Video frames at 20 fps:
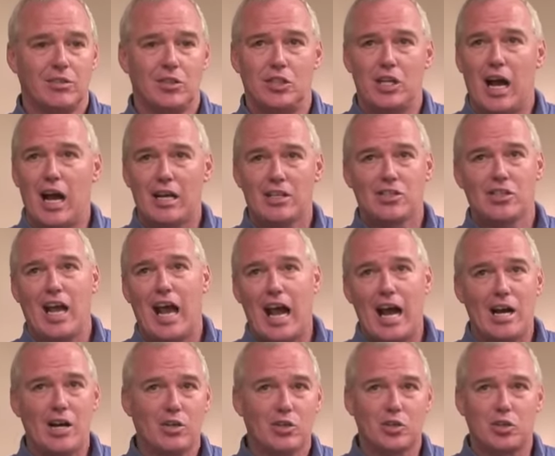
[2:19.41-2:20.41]

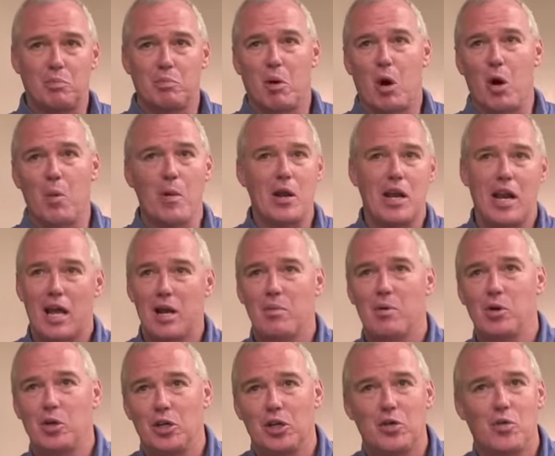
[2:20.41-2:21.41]
docile suburban
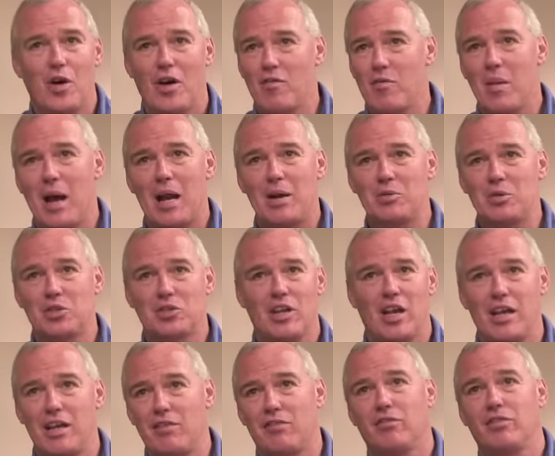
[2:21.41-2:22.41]
neighborhood where everybody was
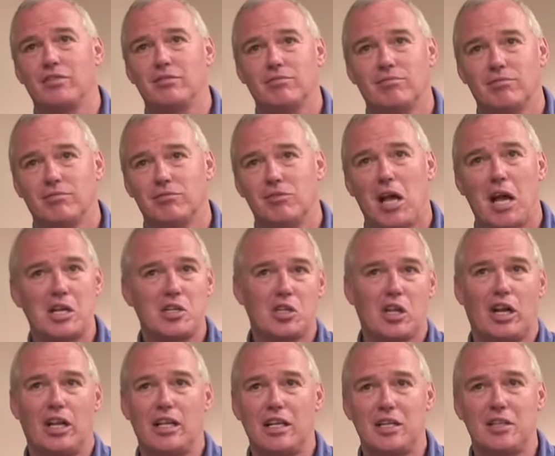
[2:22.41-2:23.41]
safe and nice,
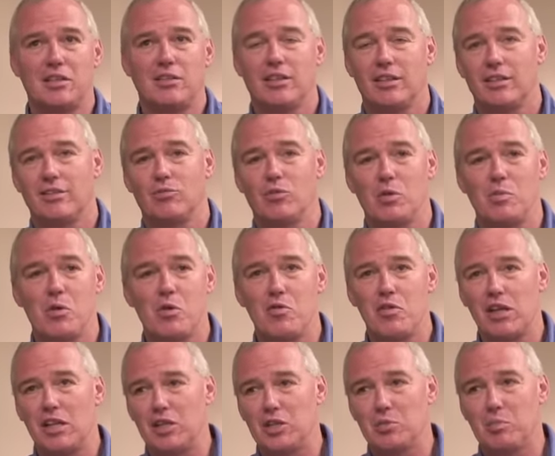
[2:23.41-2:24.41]
clean, and we
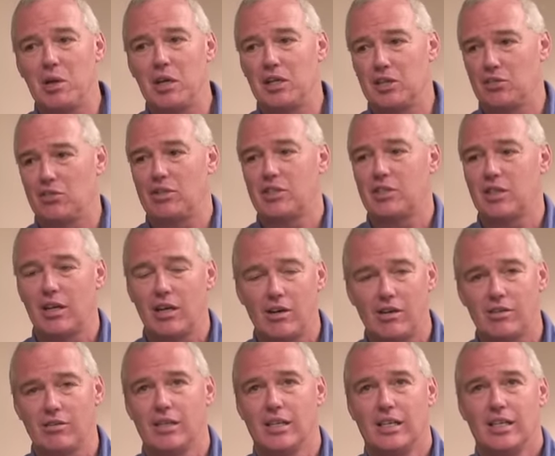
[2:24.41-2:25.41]
moved into this ministry
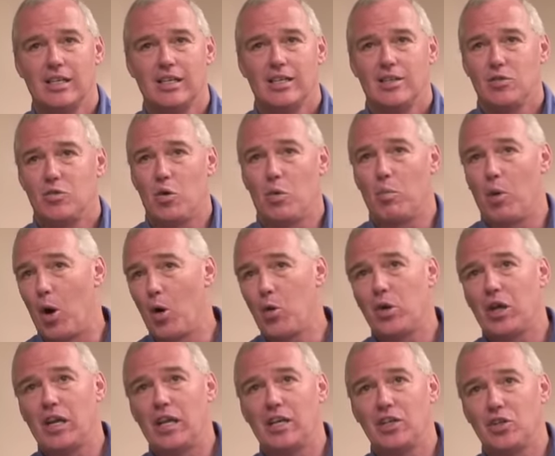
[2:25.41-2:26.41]
center and were
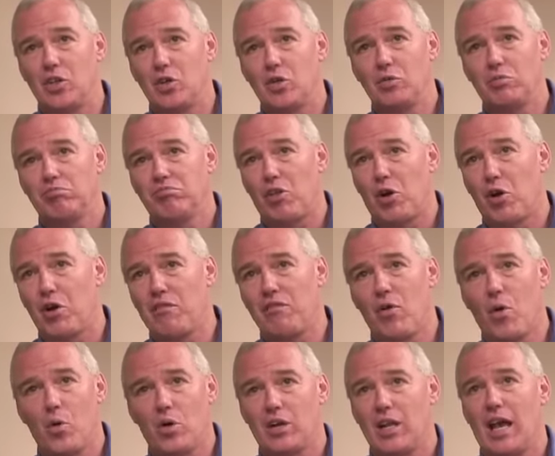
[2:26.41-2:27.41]
broken into
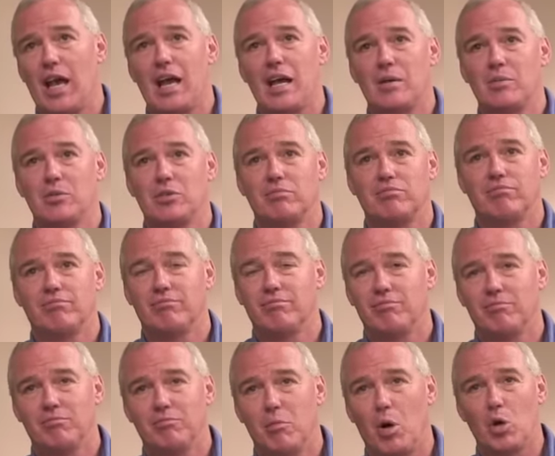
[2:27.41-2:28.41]
34 times and
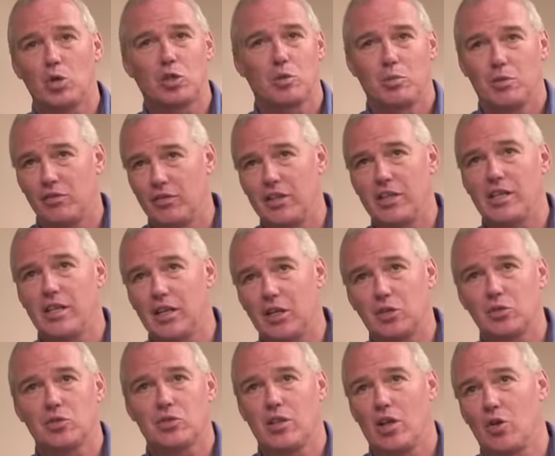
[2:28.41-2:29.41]
multiple
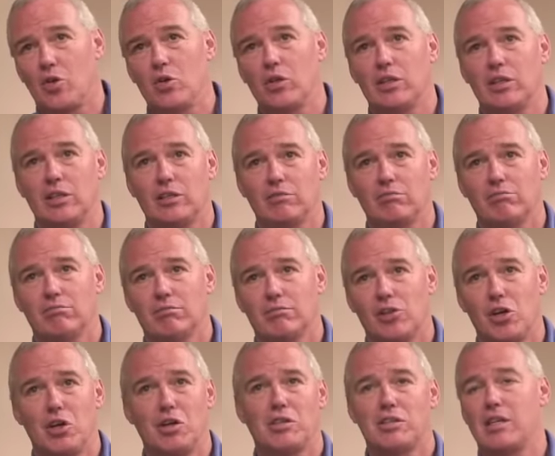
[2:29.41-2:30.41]
vehicles stolen and
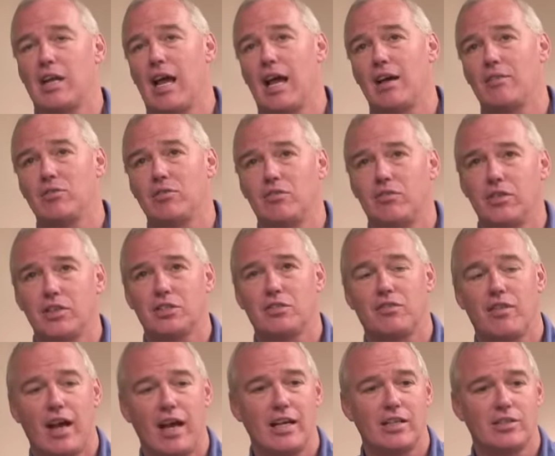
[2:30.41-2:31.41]
guns and knives and fist
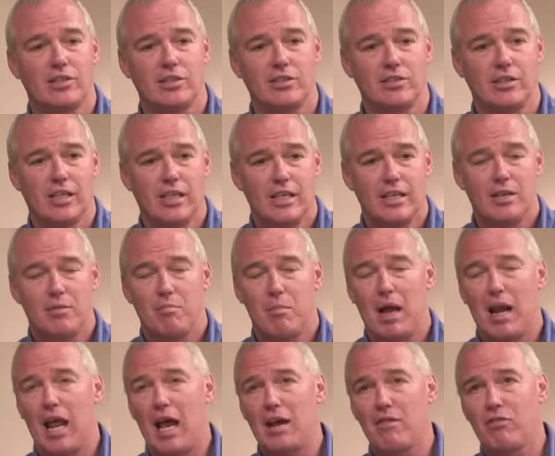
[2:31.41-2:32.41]
fights and
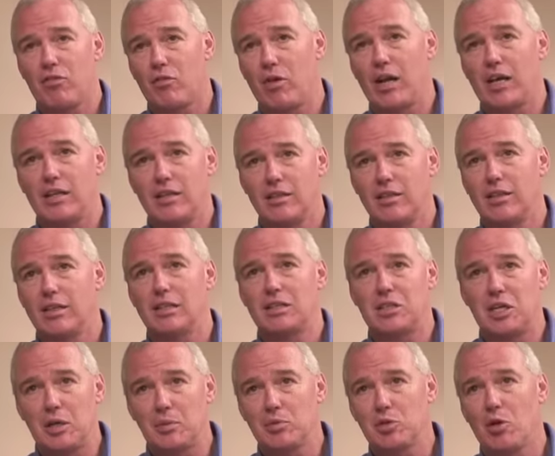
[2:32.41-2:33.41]
my life threatened and
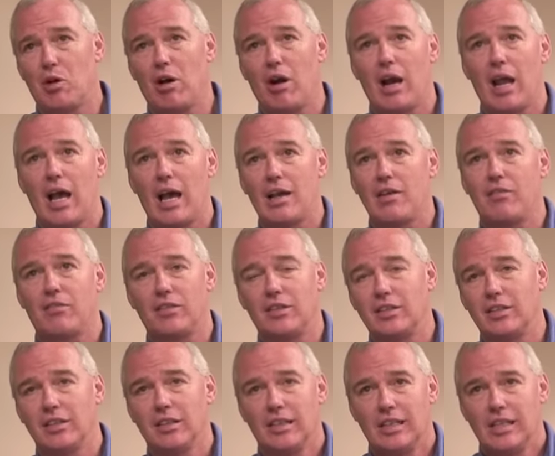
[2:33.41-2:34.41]
attempts on our life
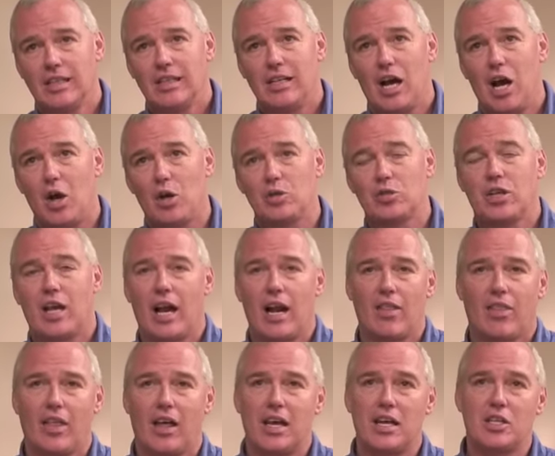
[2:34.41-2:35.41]
and all those kind
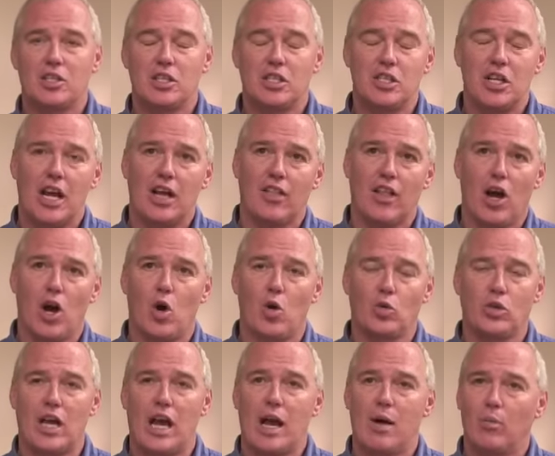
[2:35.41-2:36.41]
of things. And yet the
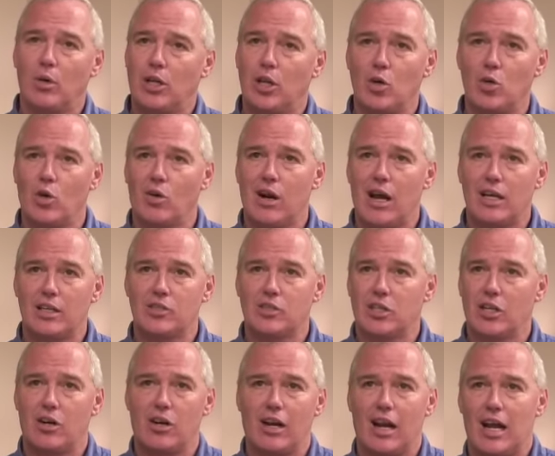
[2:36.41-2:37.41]
whole time we knew we were right in the
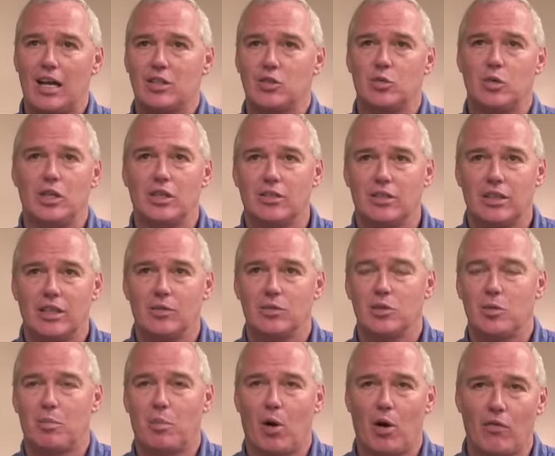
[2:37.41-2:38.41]
center of God's will. It
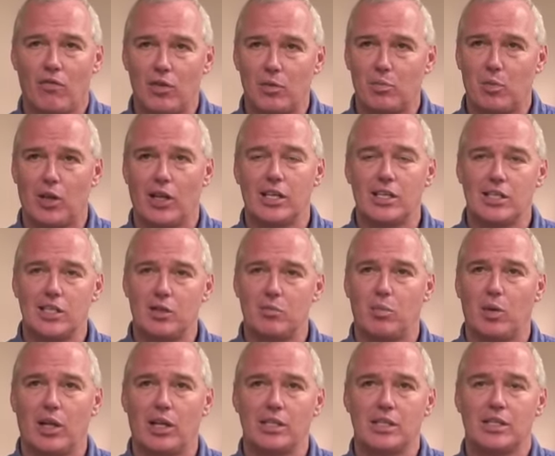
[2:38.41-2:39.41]
was a perfect place He
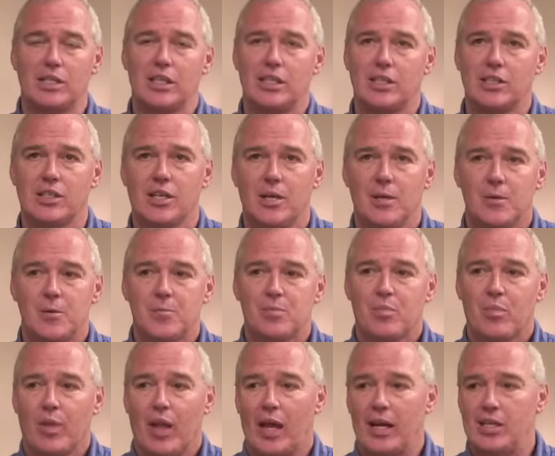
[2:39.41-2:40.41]
placed us.
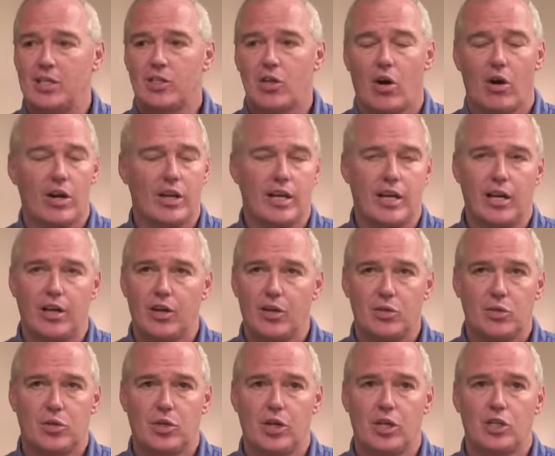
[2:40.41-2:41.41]
And He started
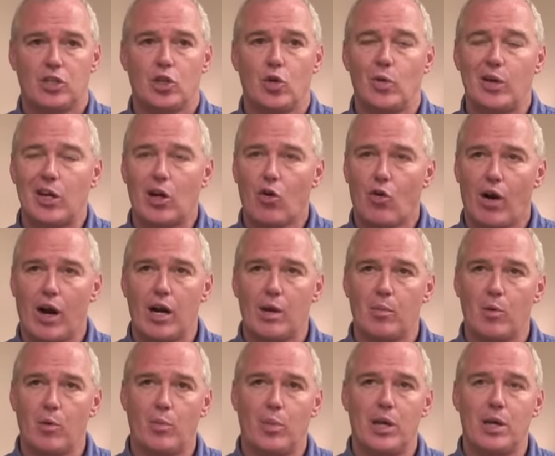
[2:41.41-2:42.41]
introducing us to
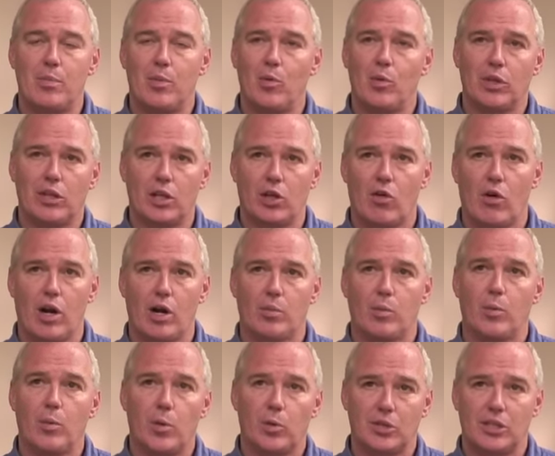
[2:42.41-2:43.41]
incredible people with
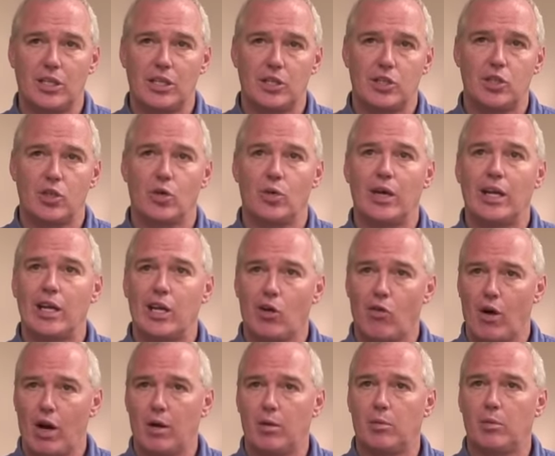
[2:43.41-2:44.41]
incredible potential in
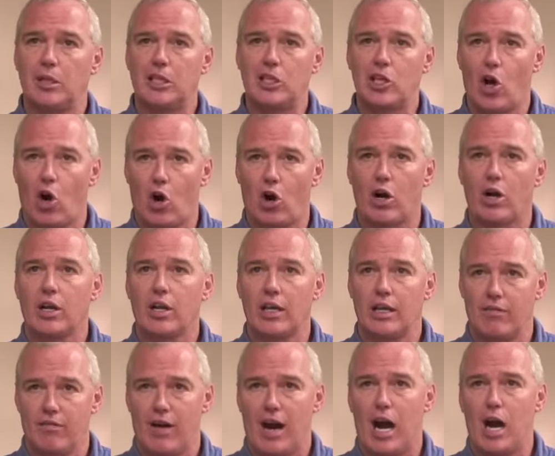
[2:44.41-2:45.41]
incredibly dark
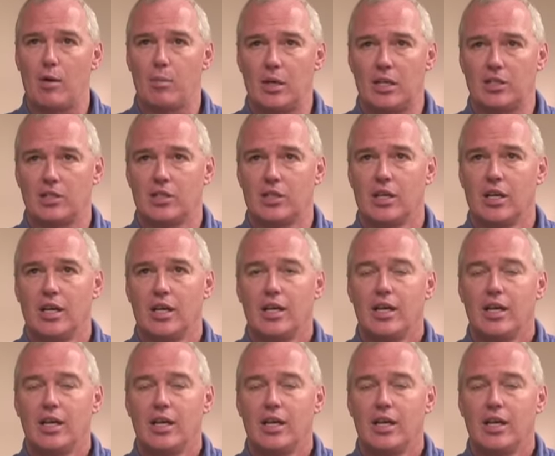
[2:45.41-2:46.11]
environments.